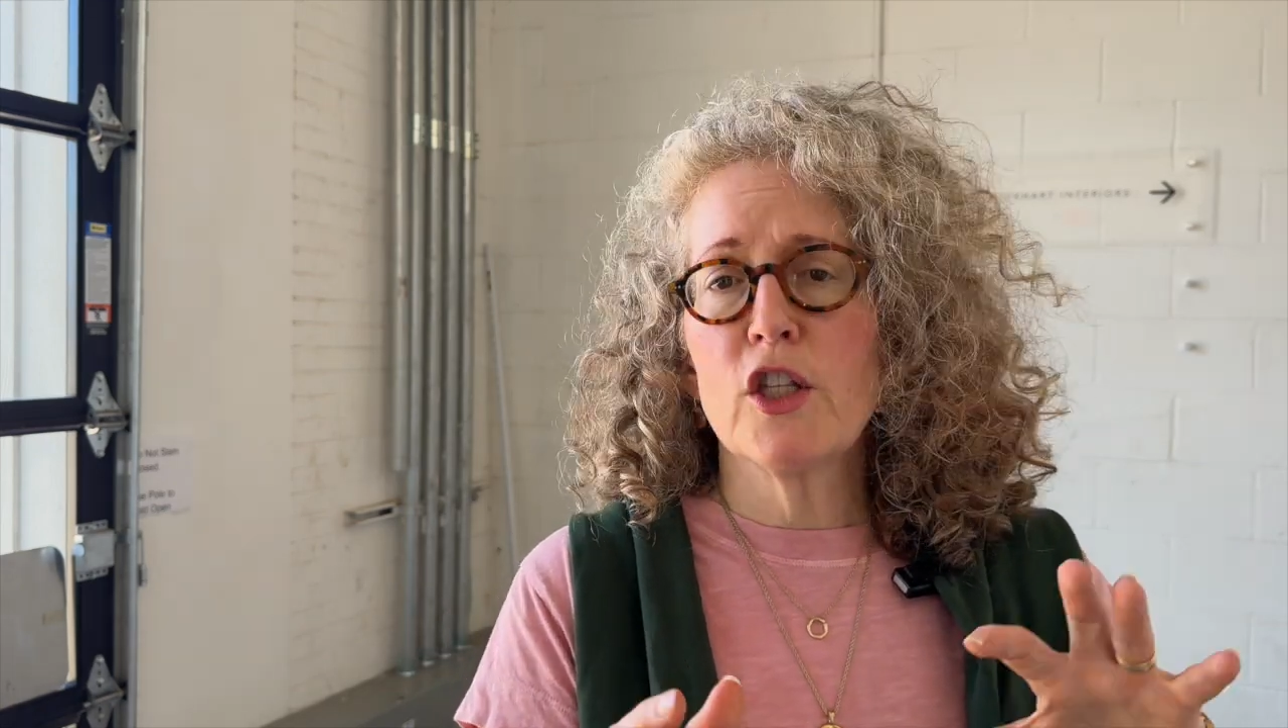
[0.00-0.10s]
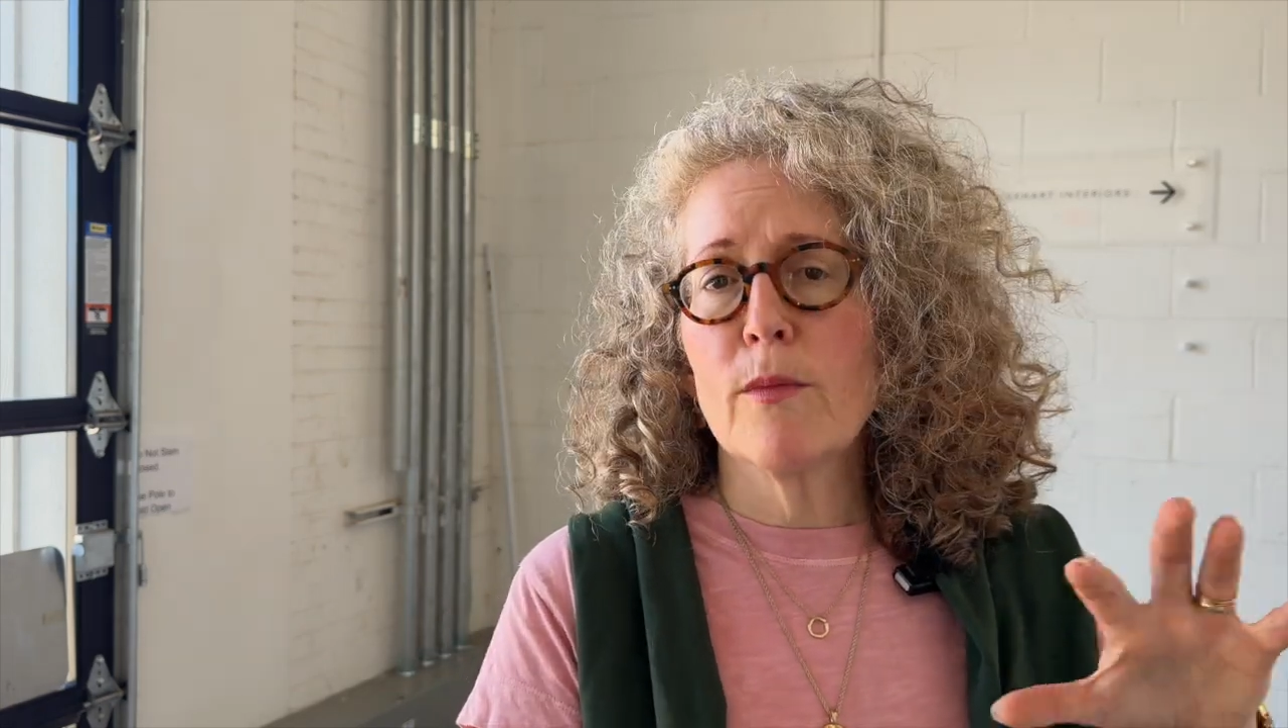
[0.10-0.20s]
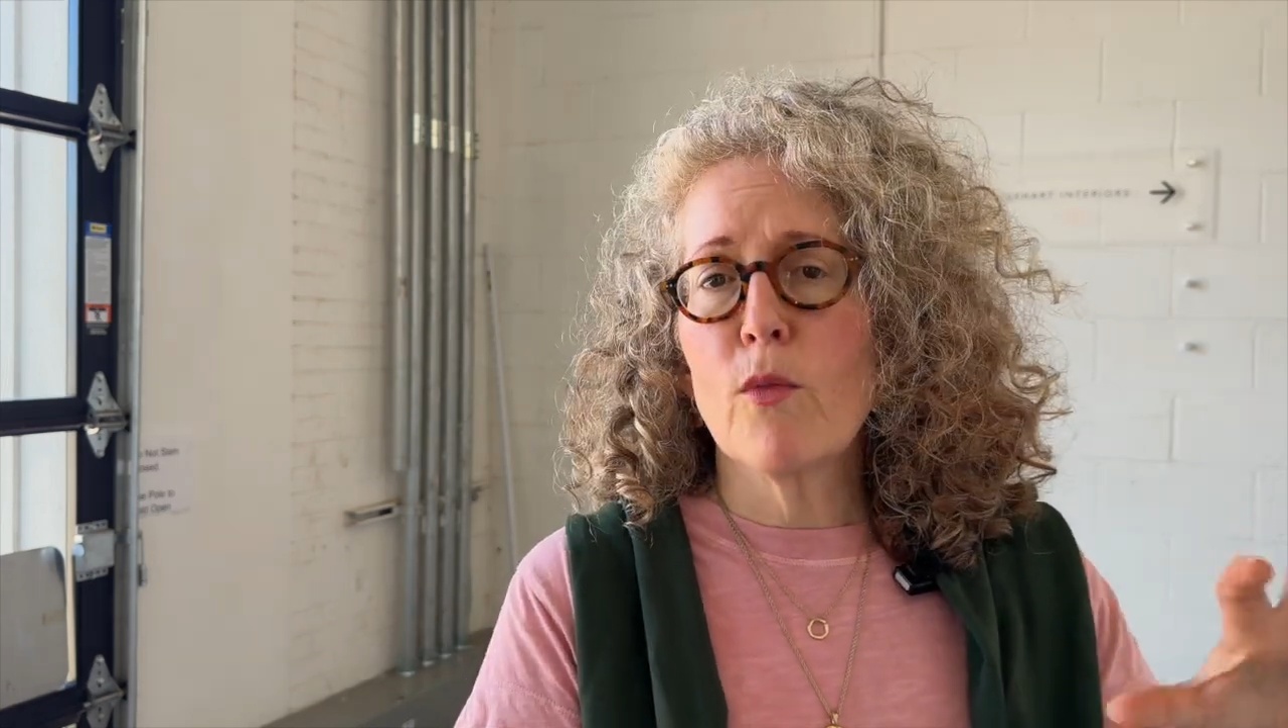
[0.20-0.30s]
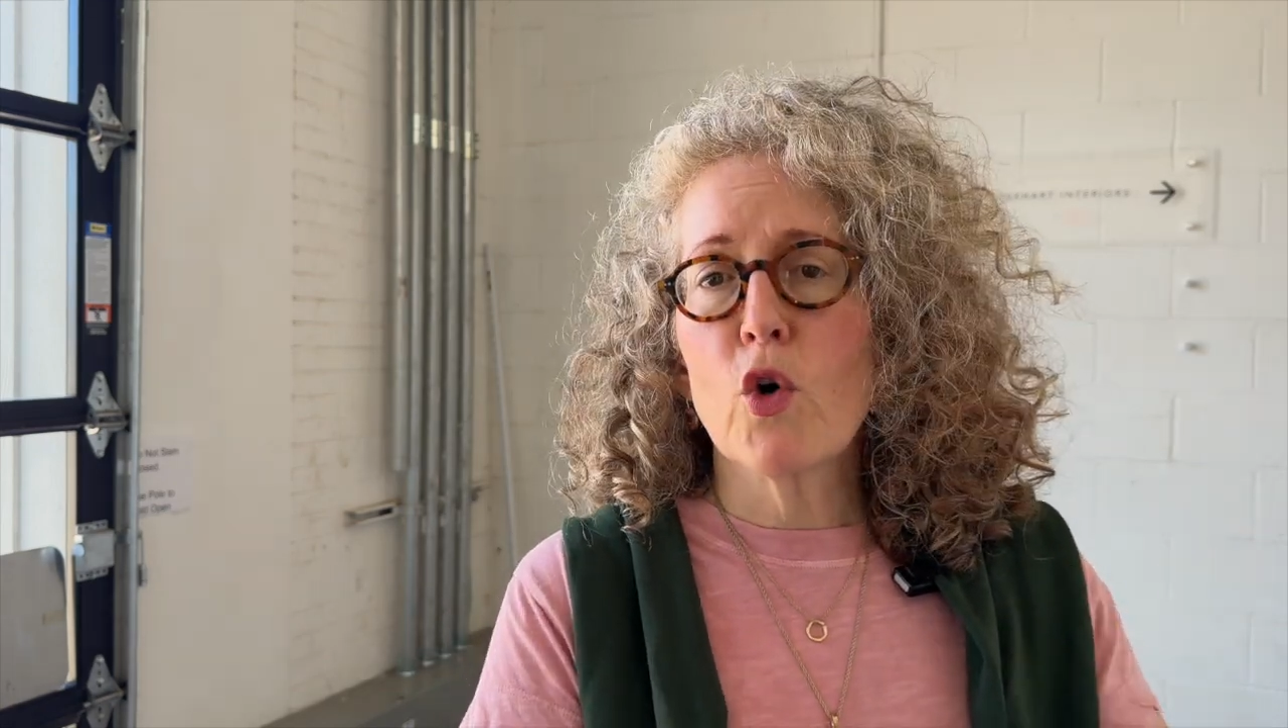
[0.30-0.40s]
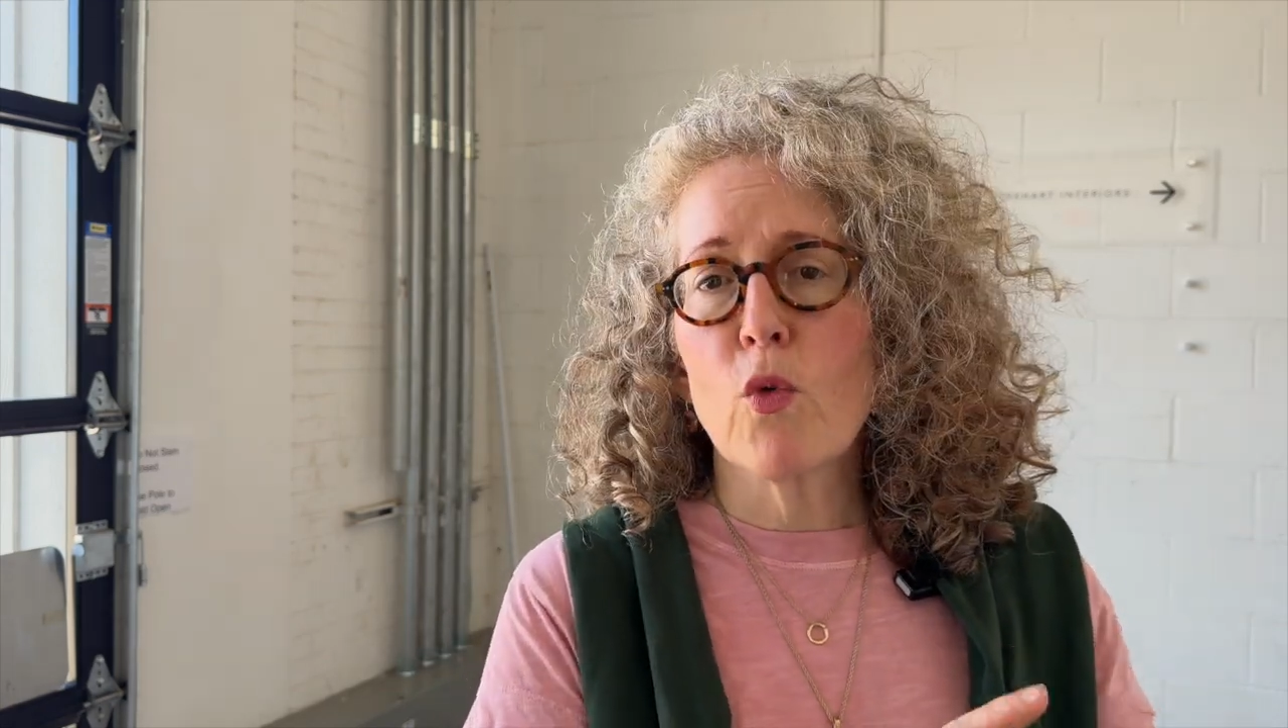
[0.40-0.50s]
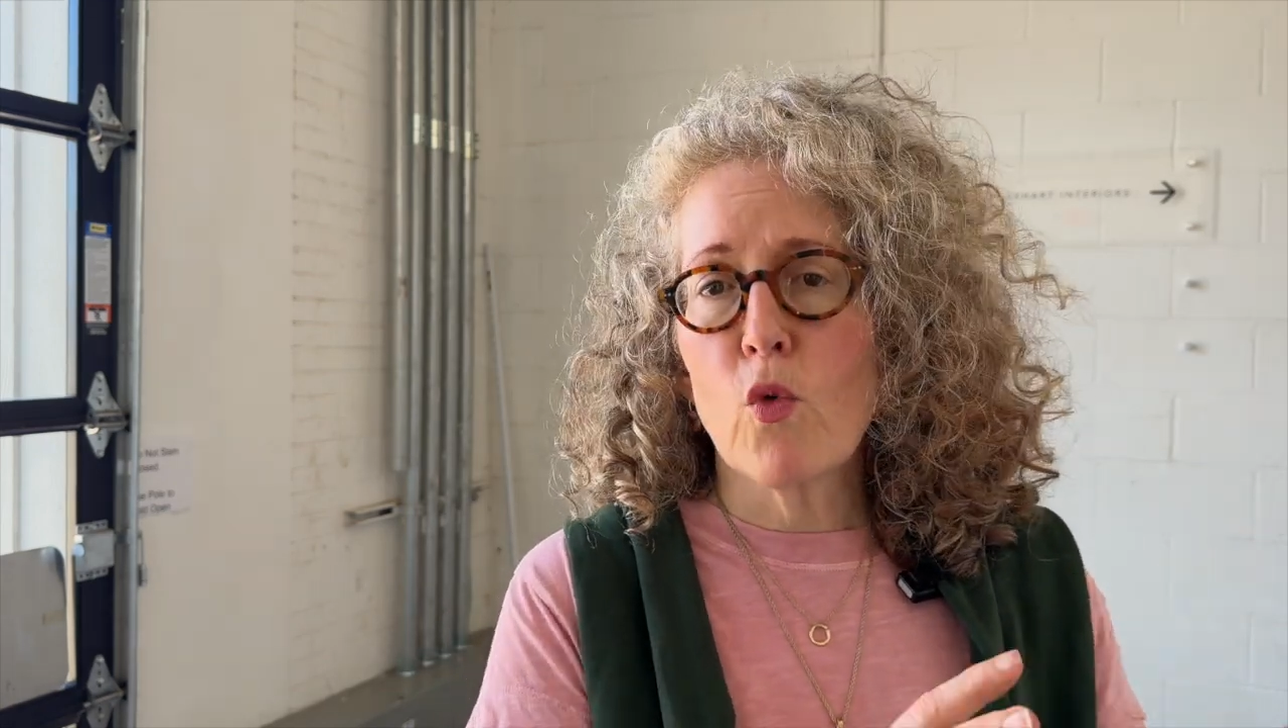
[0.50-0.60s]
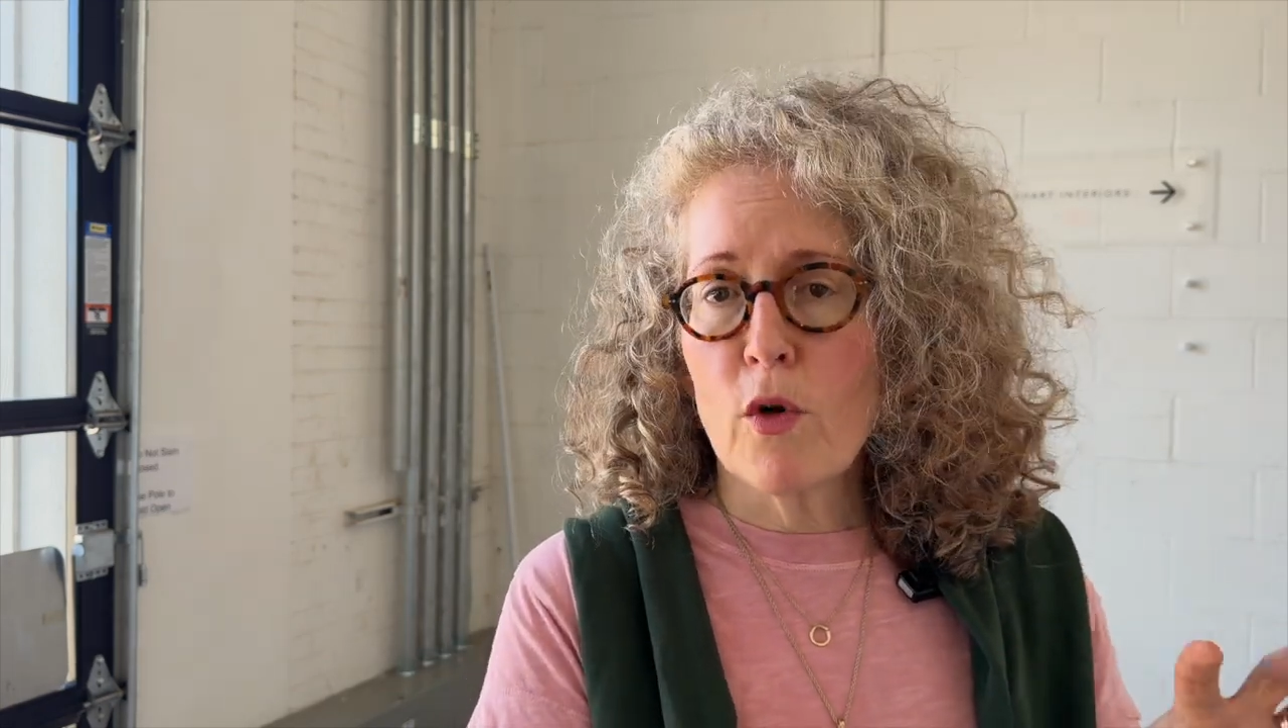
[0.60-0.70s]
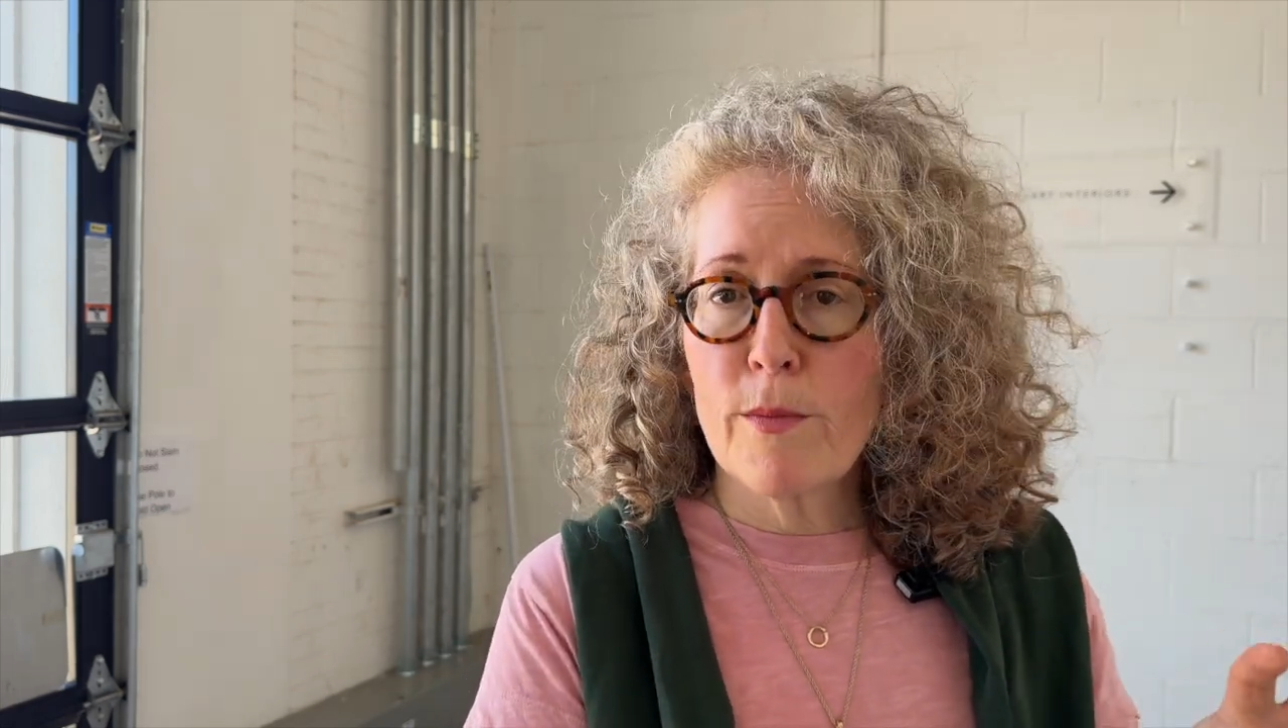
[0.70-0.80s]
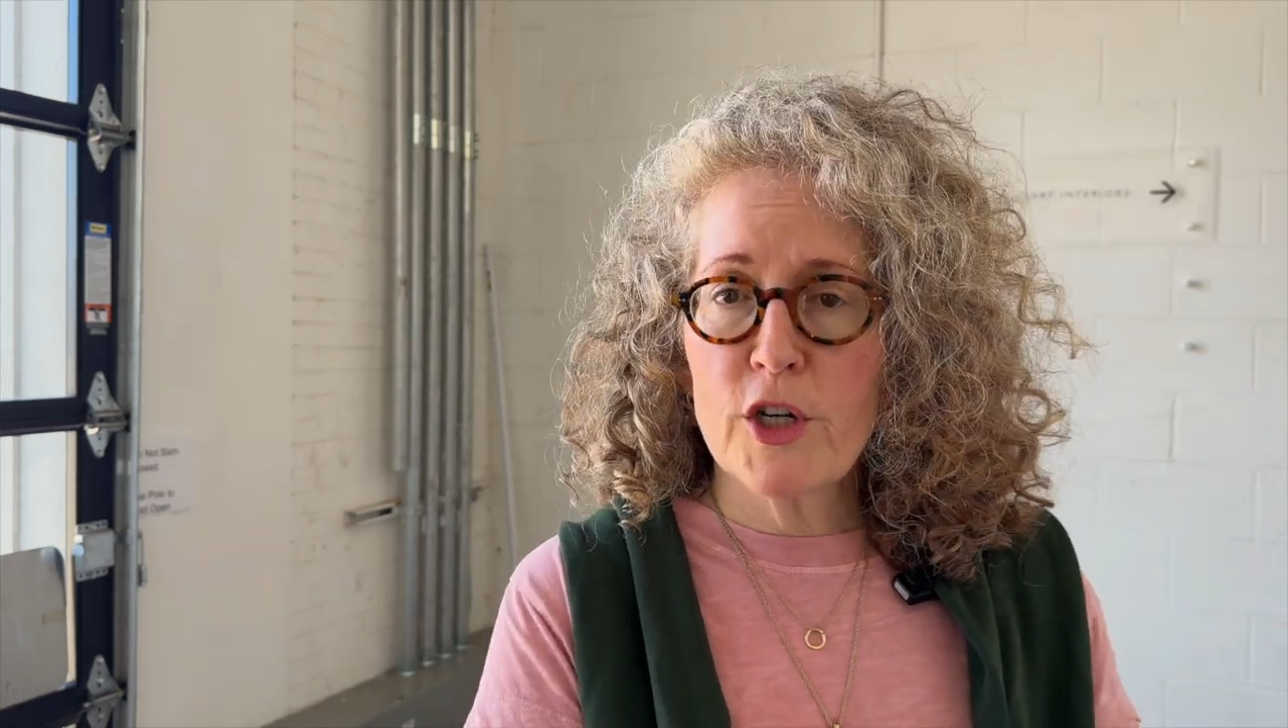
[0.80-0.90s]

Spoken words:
the more warmer